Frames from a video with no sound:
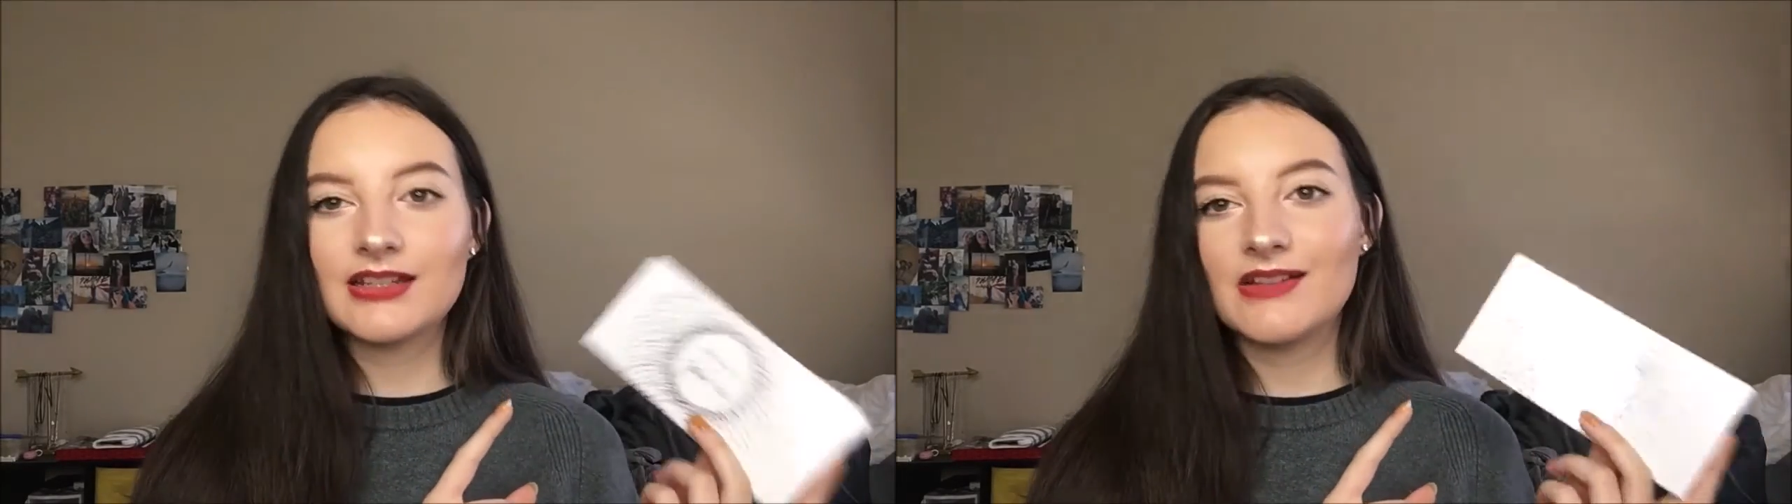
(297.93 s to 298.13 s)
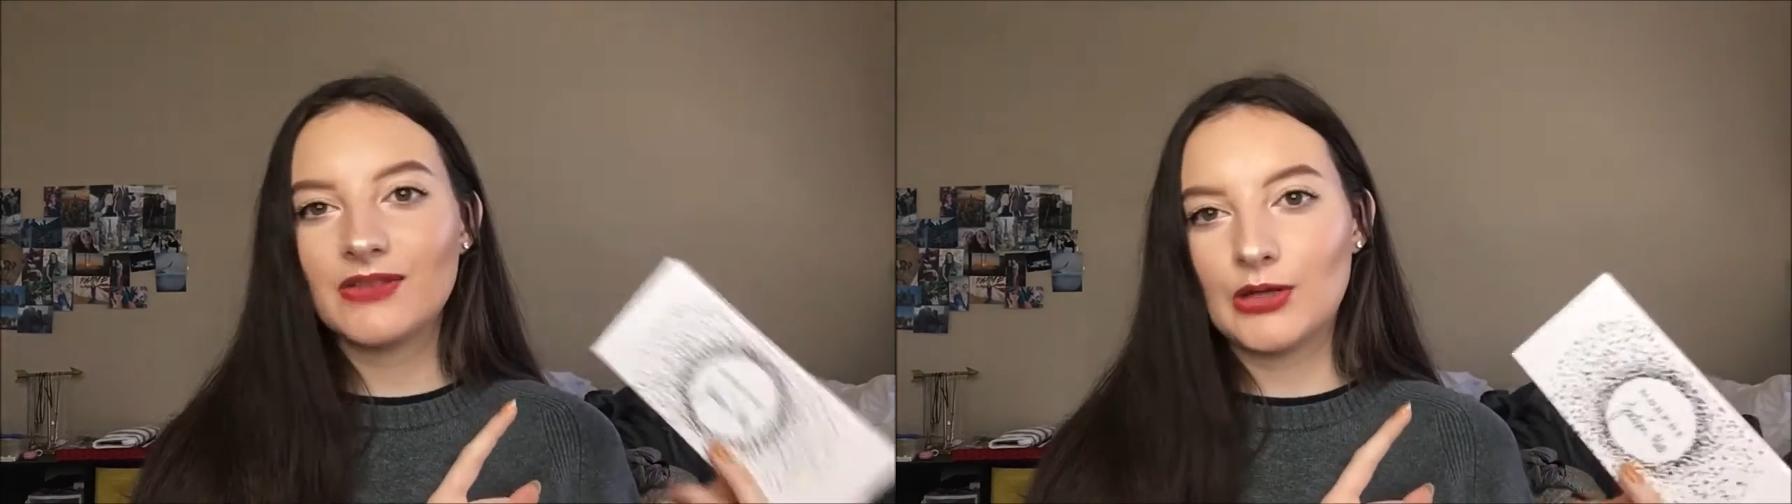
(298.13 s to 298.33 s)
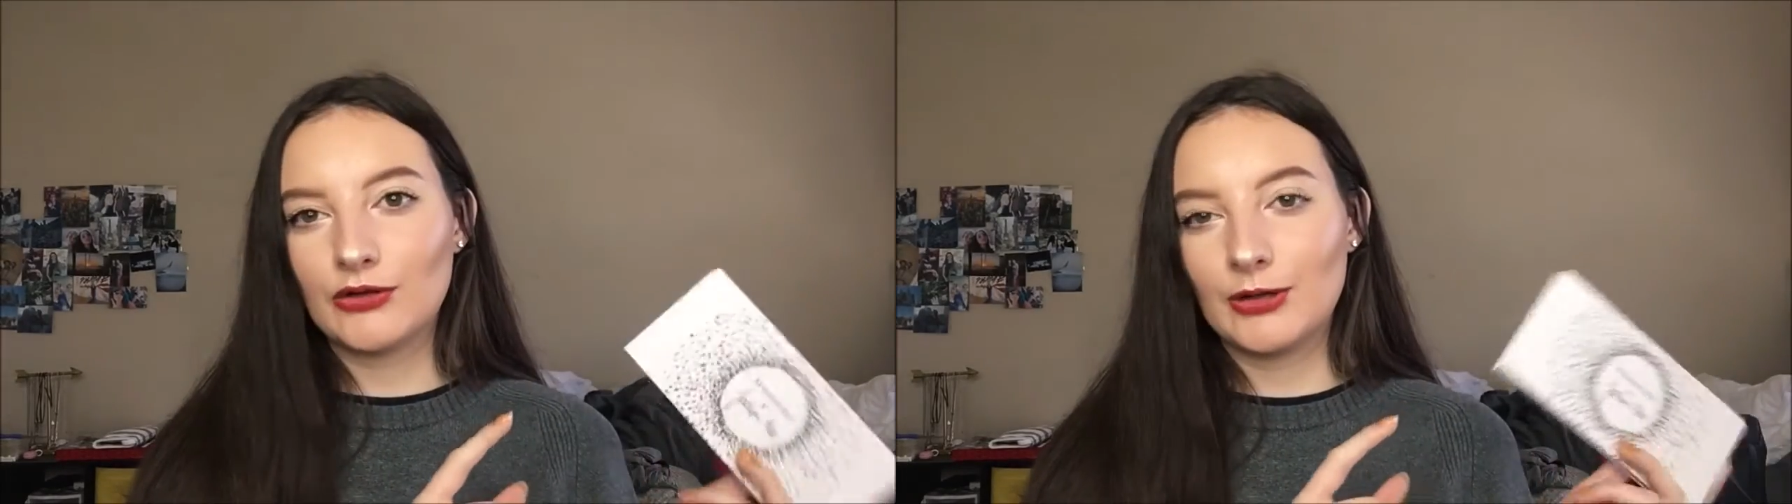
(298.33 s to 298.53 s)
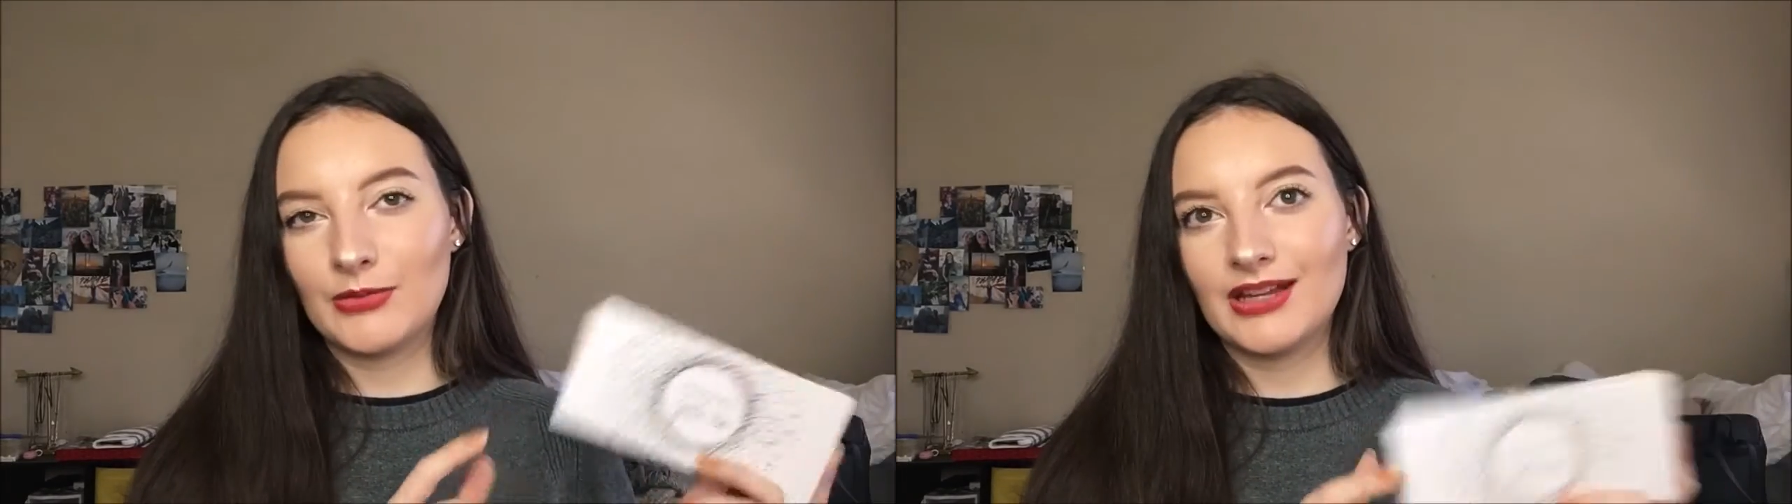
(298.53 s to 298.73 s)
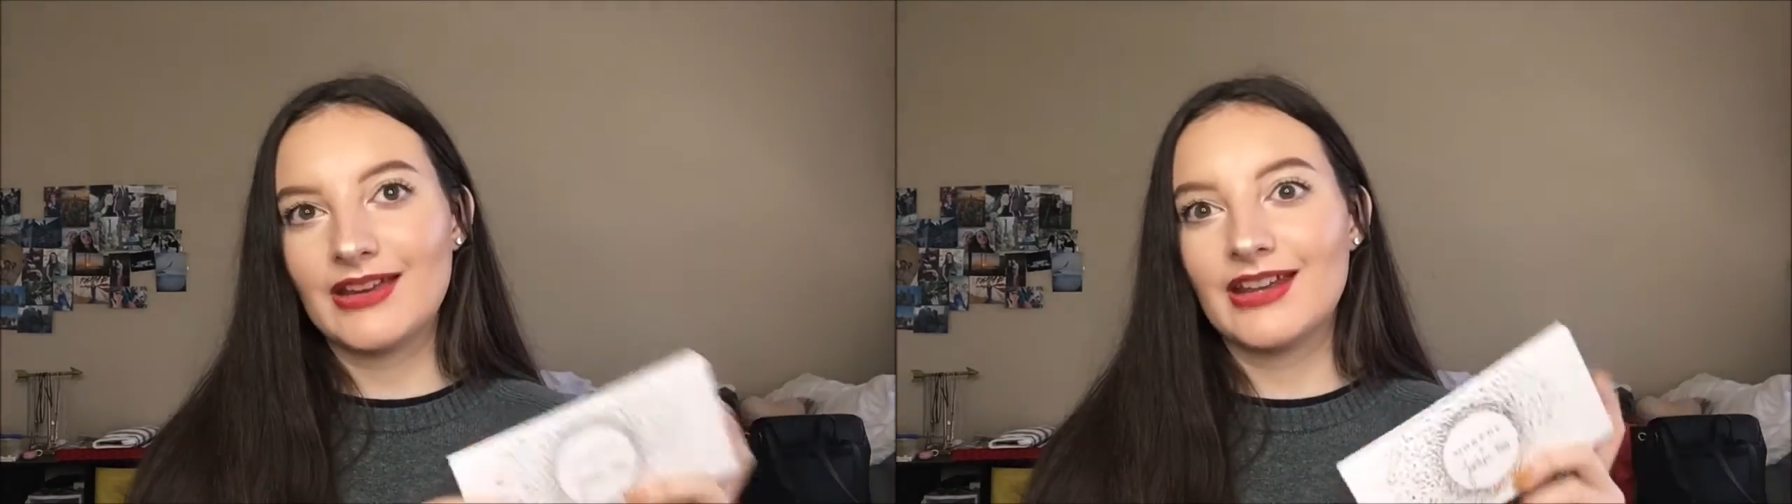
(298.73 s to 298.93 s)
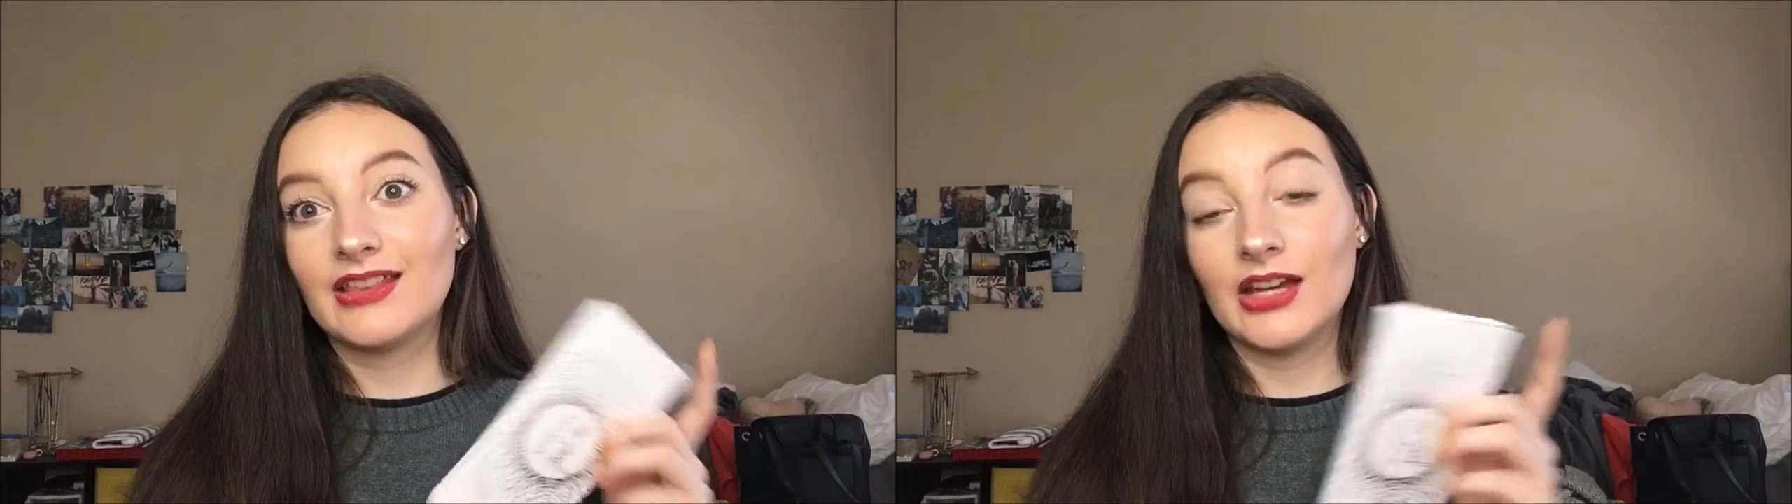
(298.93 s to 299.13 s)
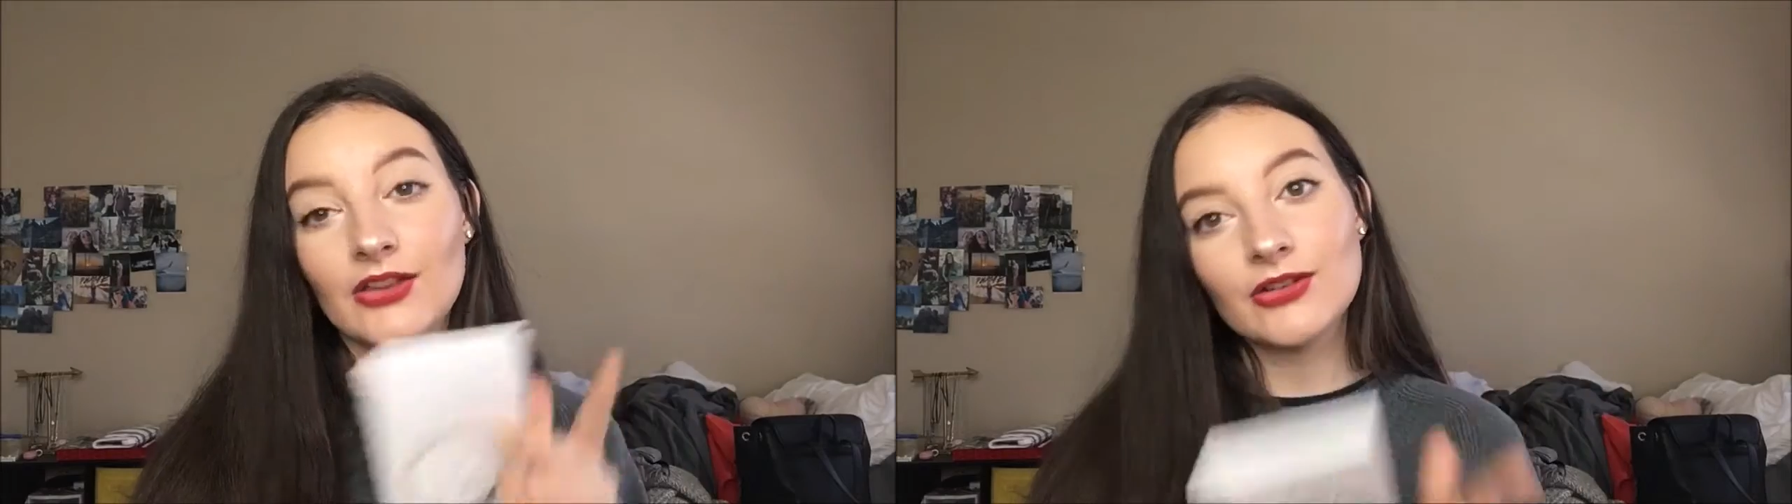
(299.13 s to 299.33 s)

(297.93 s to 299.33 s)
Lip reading: I definitely recommend getting the